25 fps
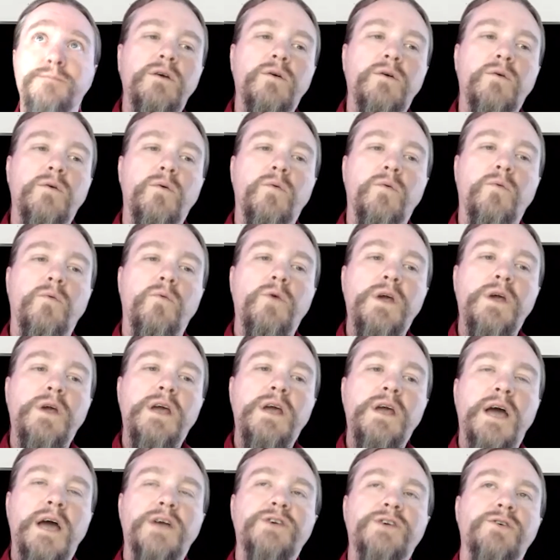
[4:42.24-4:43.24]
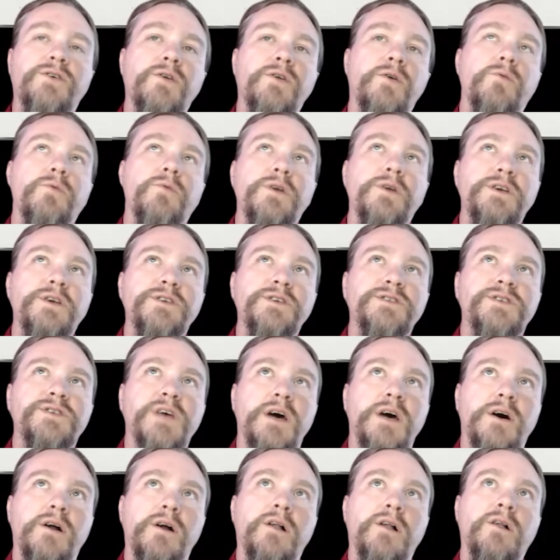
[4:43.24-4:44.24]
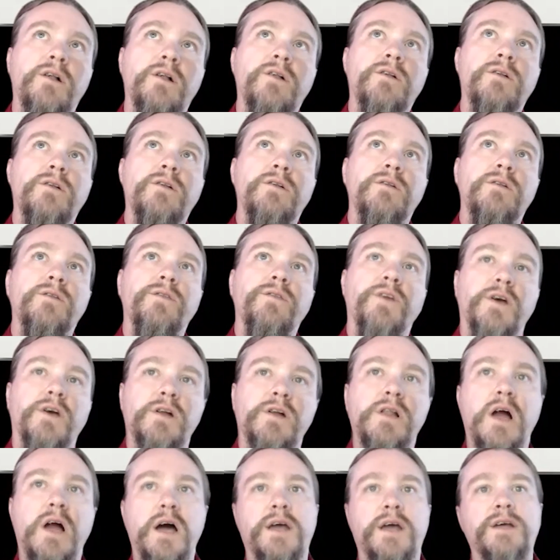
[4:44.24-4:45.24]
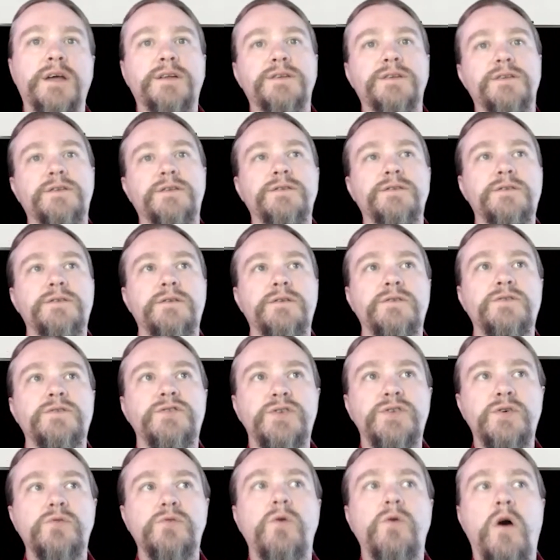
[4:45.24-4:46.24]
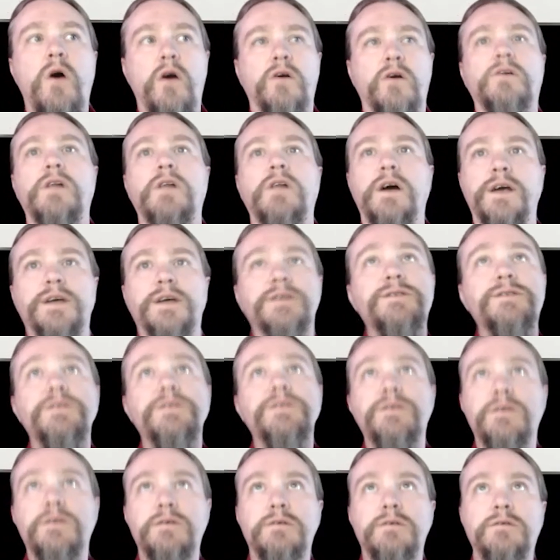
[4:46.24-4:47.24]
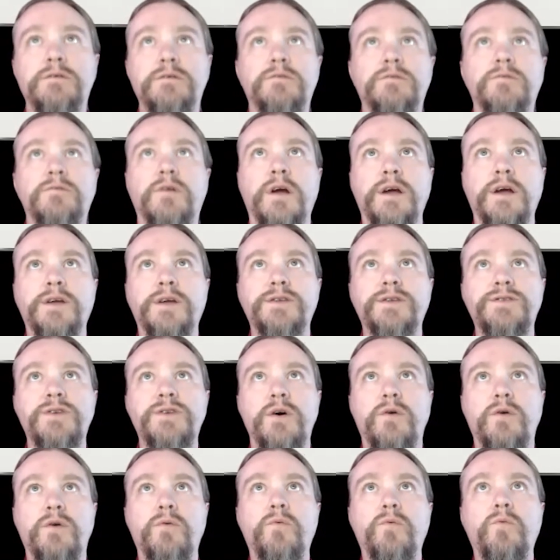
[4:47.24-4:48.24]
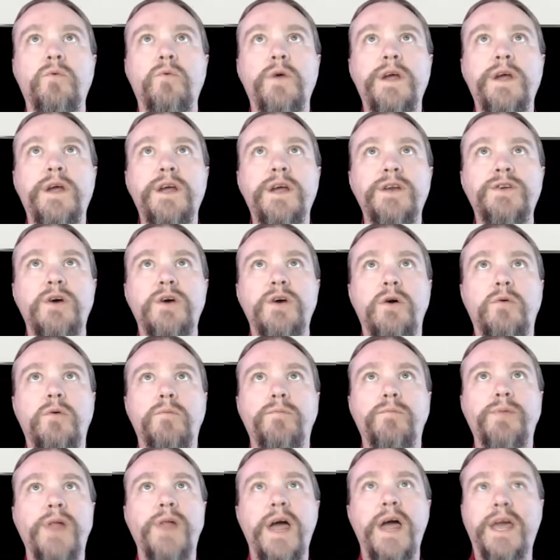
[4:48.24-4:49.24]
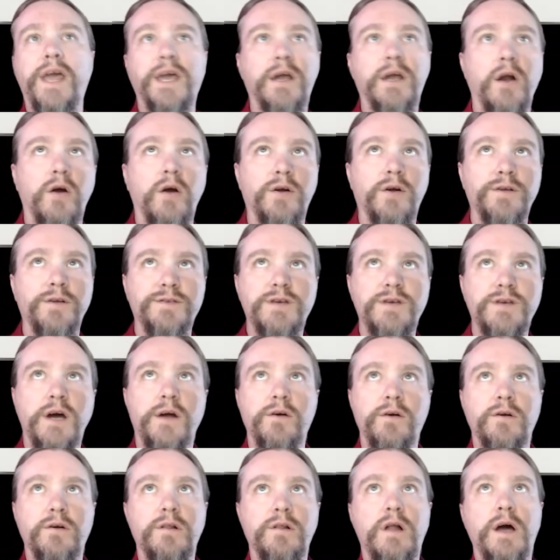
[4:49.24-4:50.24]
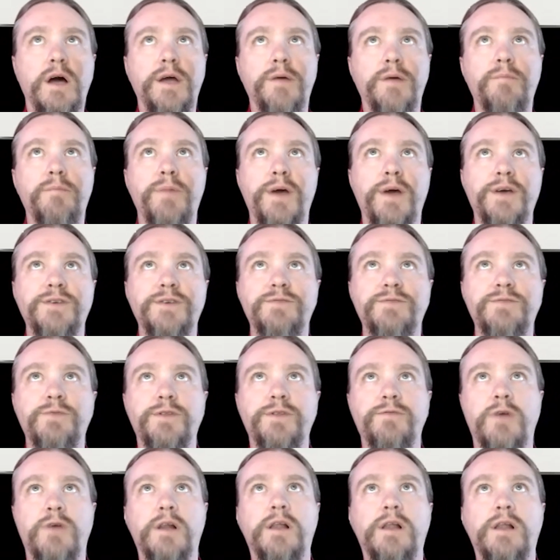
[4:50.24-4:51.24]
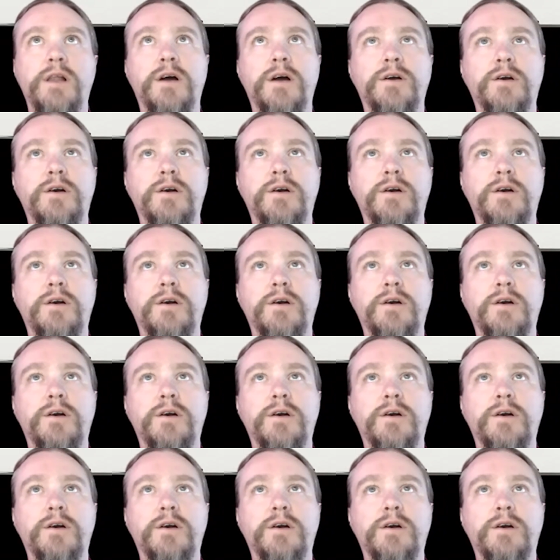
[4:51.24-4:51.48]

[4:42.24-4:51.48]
We actually resell the client to our clients, right? So we don't blanket our entire client base with ThreatLocker.